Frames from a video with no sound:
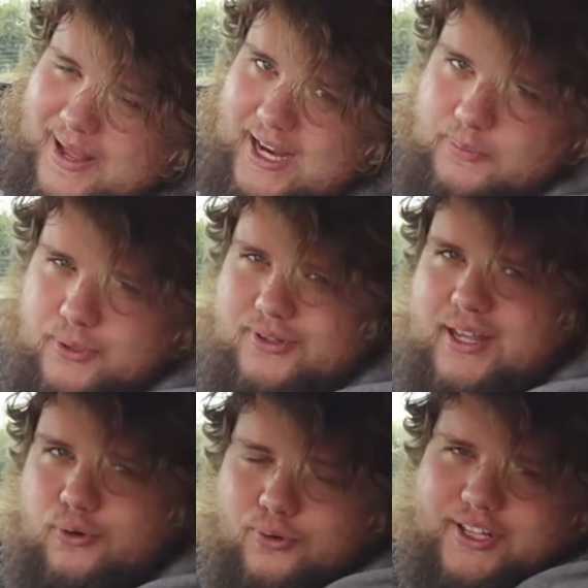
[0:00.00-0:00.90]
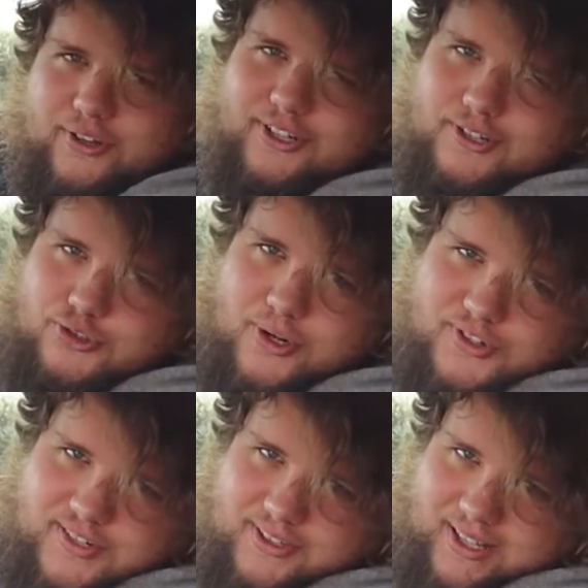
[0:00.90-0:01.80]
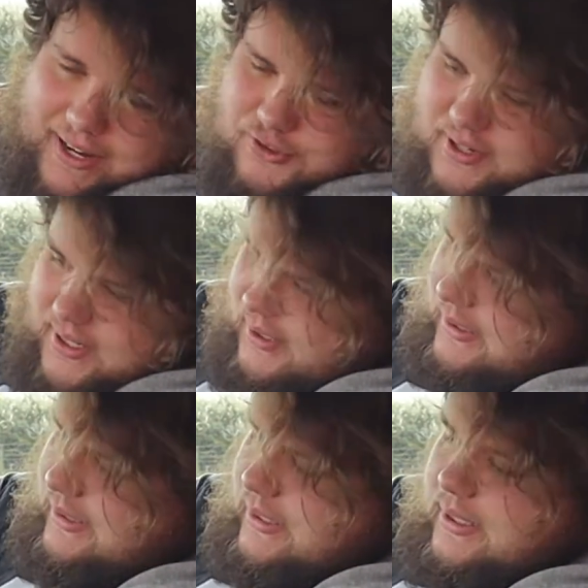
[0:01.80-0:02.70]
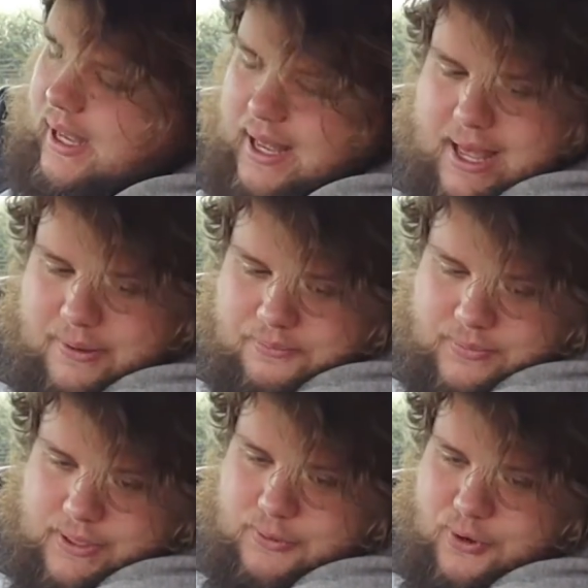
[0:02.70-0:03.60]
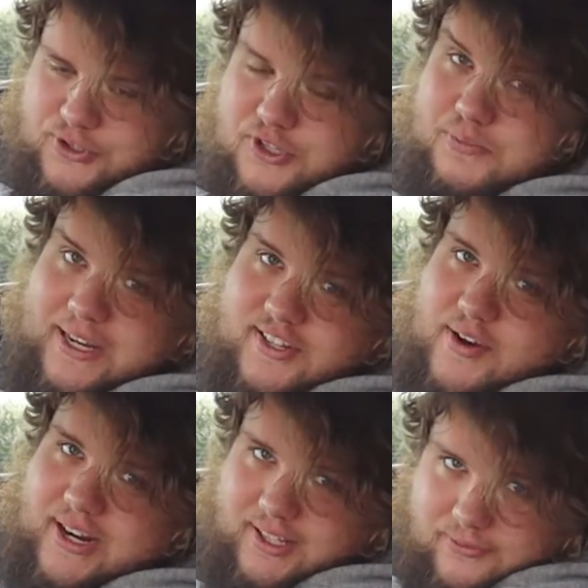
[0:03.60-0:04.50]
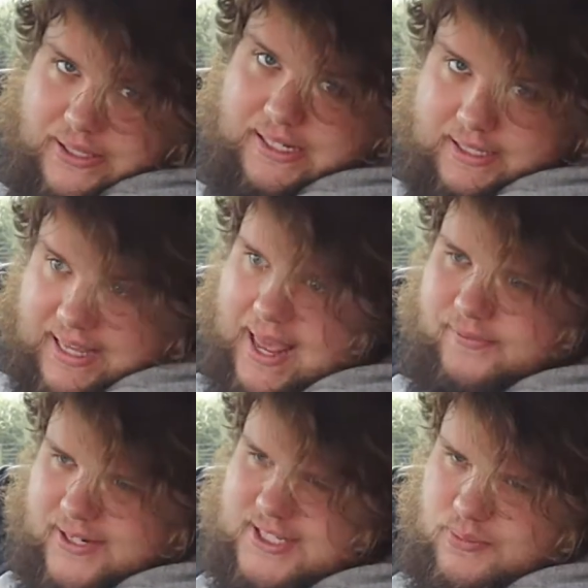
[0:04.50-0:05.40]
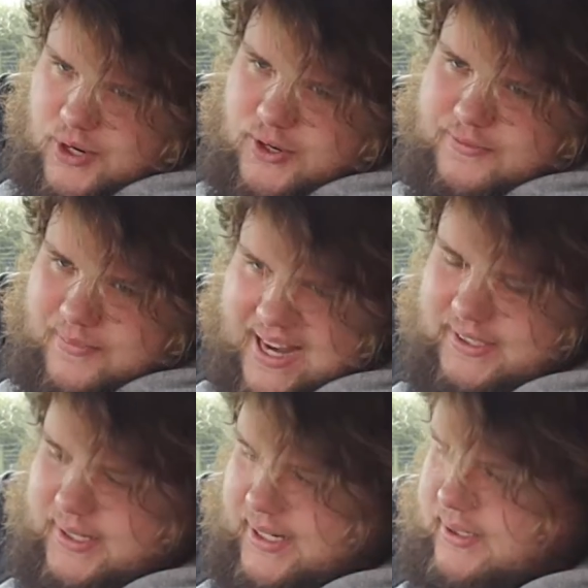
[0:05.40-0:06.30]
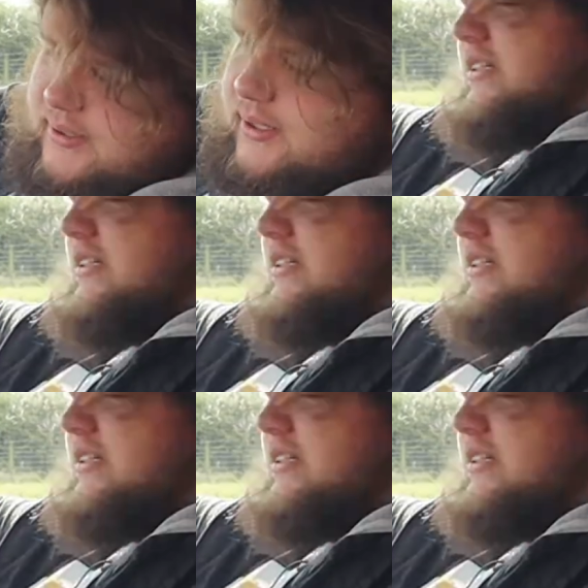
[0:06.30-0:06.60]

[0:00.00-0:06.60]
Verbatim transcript: back, but then all the other controls are electric, um, which just means they're inconveniently heavy to move manually.